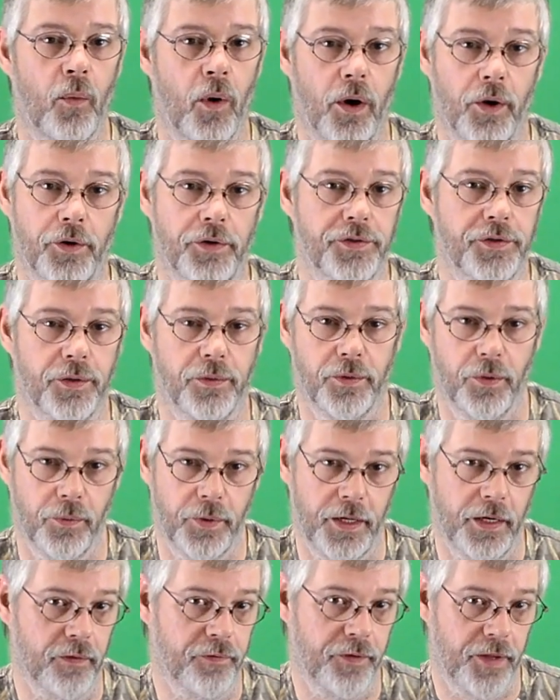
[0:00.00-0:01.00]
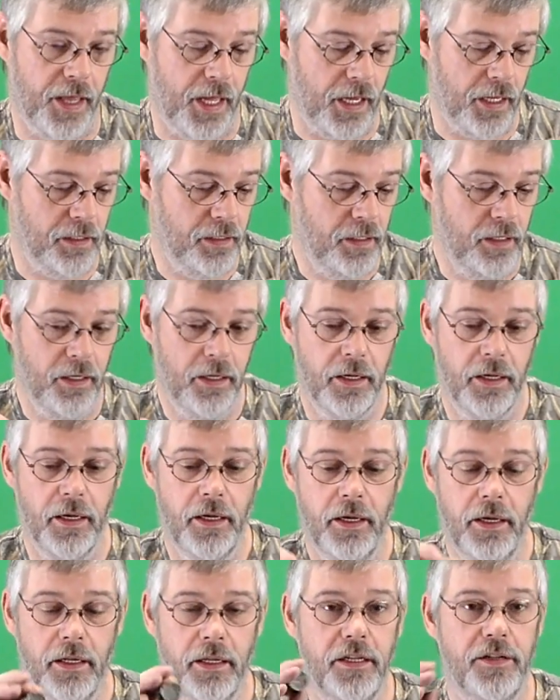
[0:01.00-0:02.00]
water, so don't get it for that.
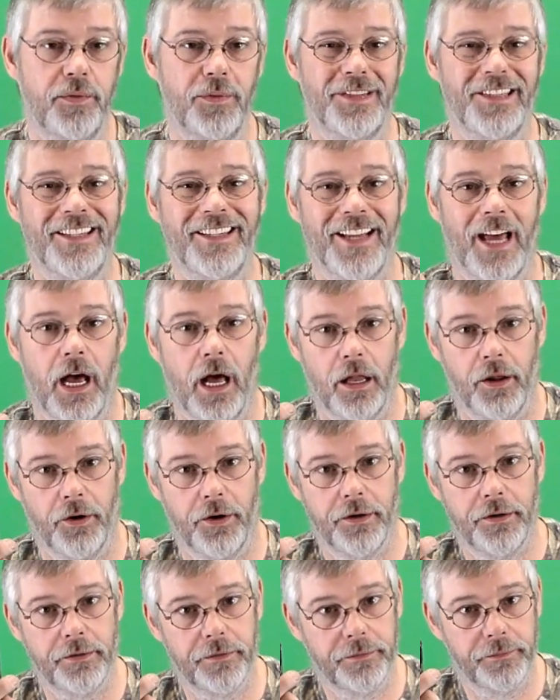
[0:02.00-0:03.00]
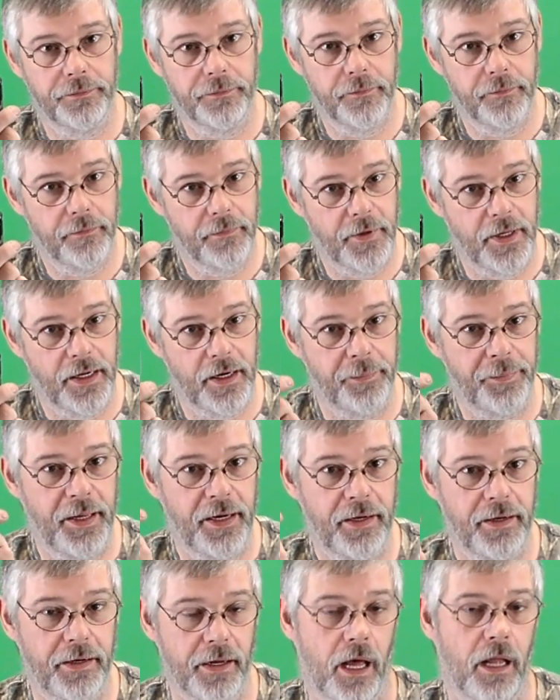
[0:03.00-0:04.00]
This was $1, and I
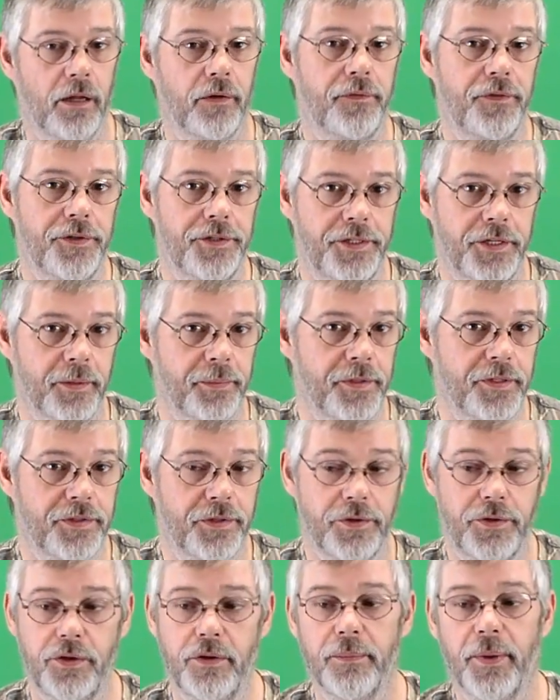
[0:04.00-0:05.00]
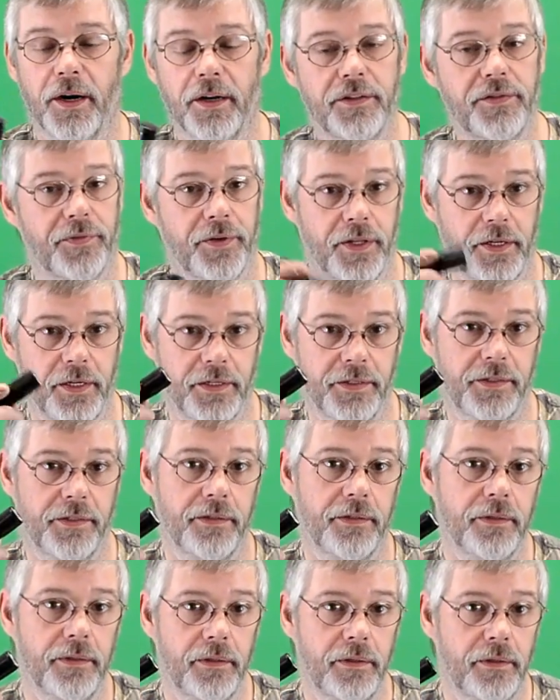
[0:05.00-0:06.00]
paid $1 for shipping, so $2 for
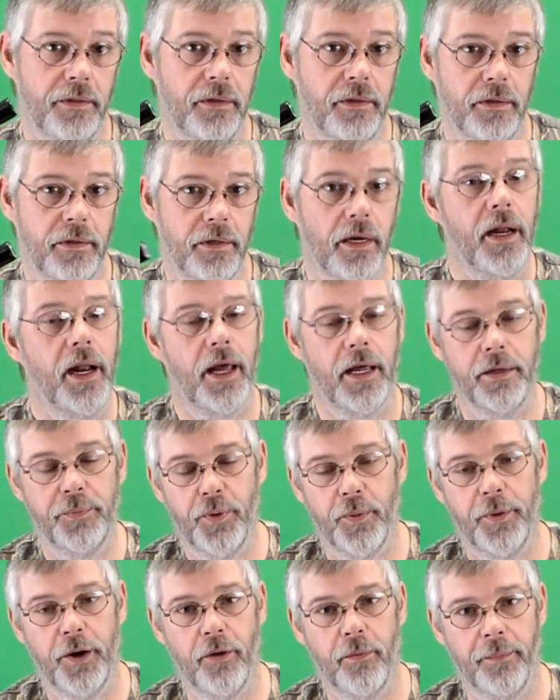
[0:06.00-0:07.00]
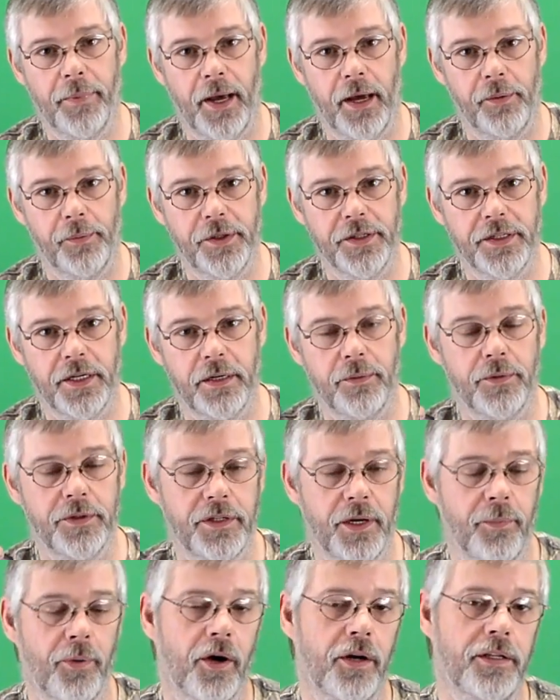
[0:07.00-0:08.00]
this. And I had to put my own batteries in it,
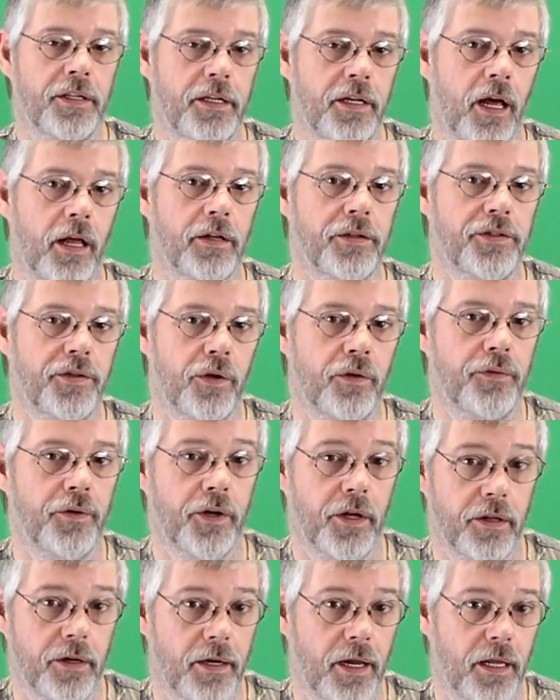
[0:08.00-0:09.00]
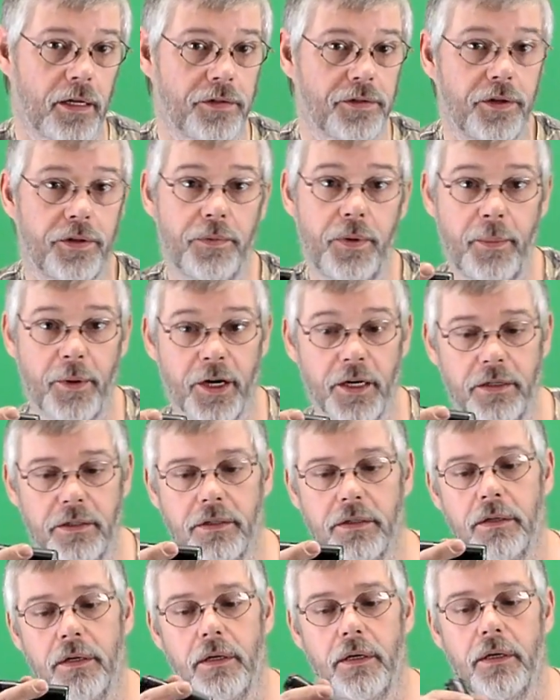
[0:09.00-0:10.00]
which I bought at the dollar store for another $1. So
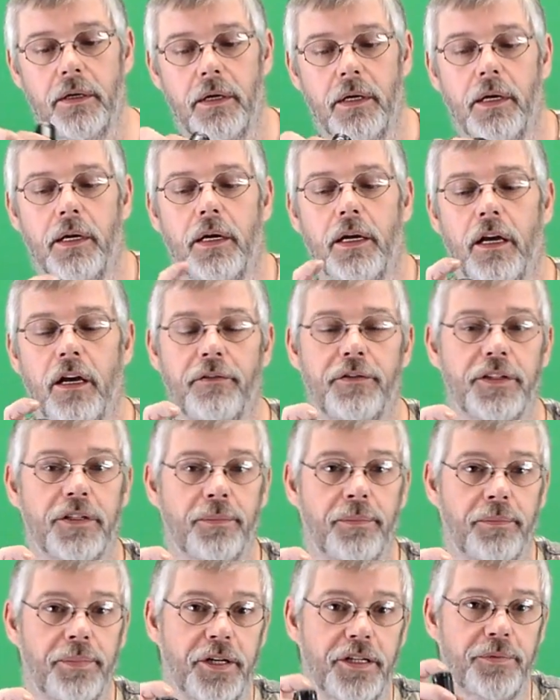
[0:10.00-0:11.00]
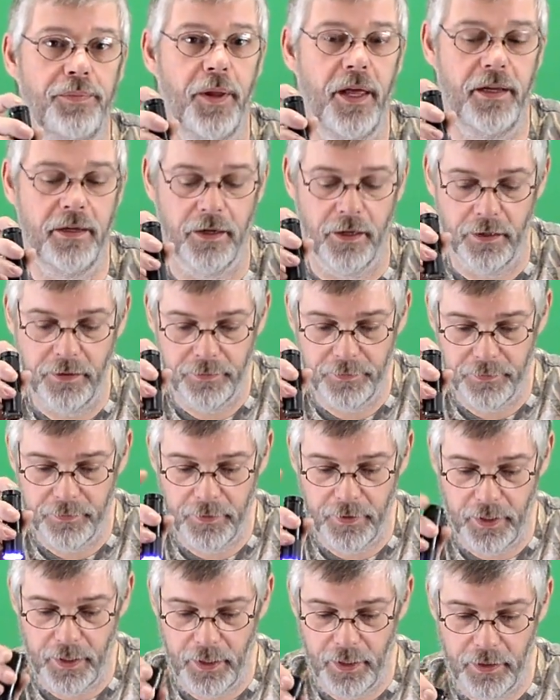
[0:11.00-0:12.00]
$3. If it's pitch black dark,
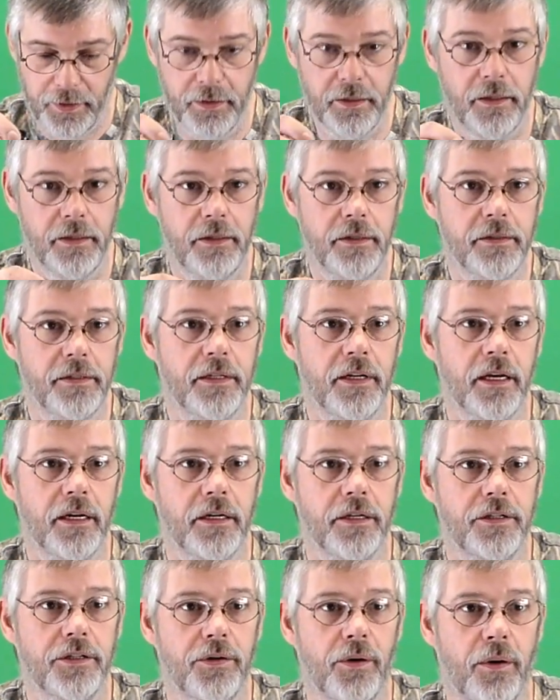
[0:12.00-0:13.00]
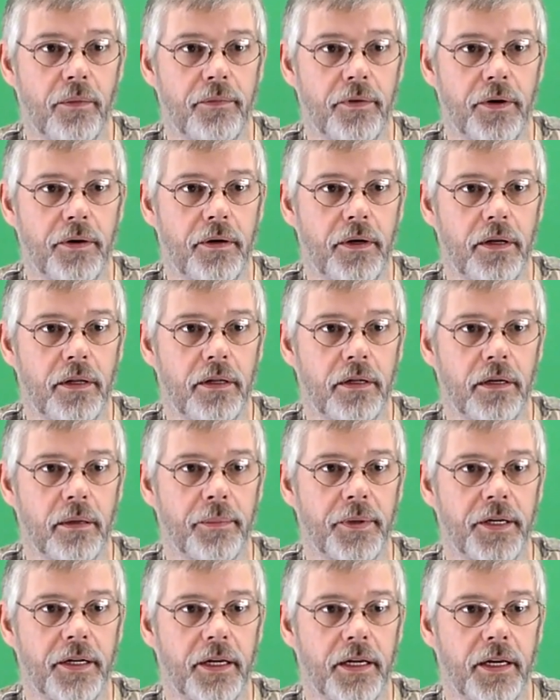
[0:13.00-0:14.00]
and it's not going to show up very, a little
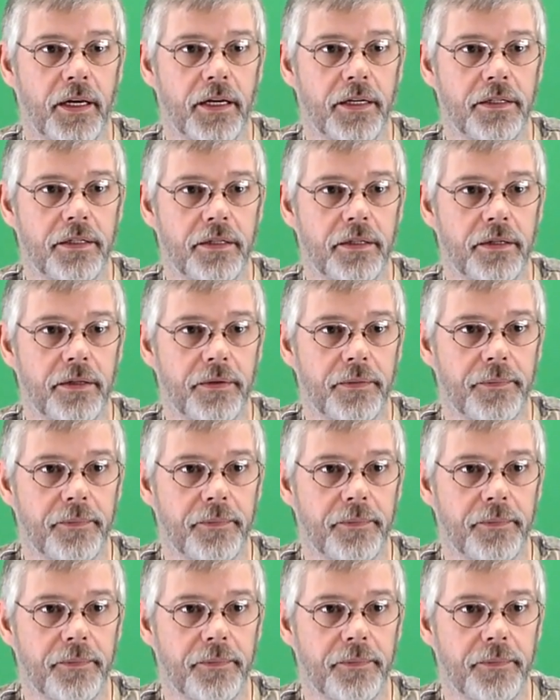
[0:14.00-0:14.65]
bit, I guess.